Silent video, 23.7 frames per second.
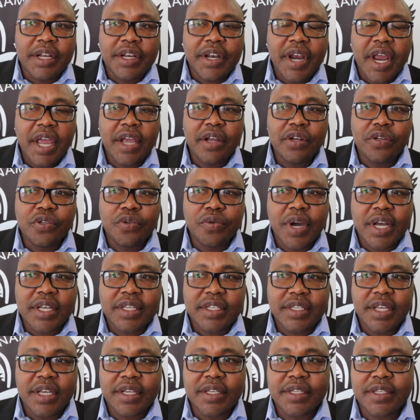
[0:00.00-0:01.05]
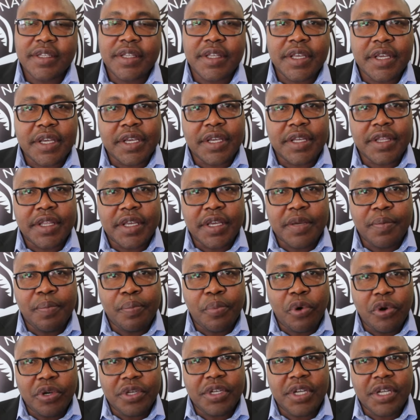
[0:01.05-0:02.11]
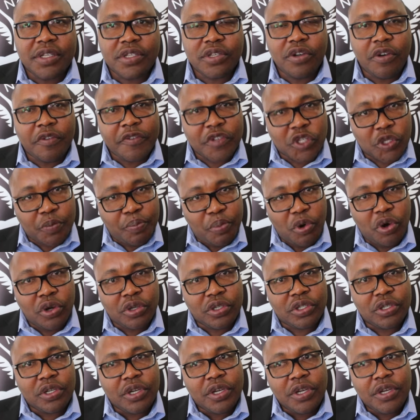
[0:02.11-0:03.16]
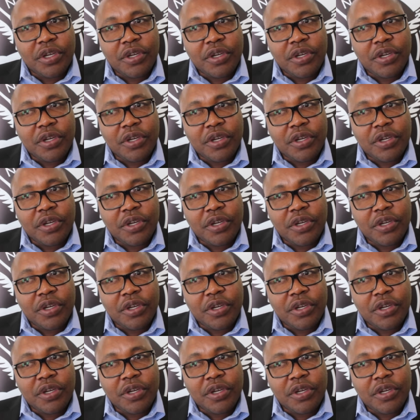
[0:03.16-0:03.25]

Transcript: trying to assess the importance of sport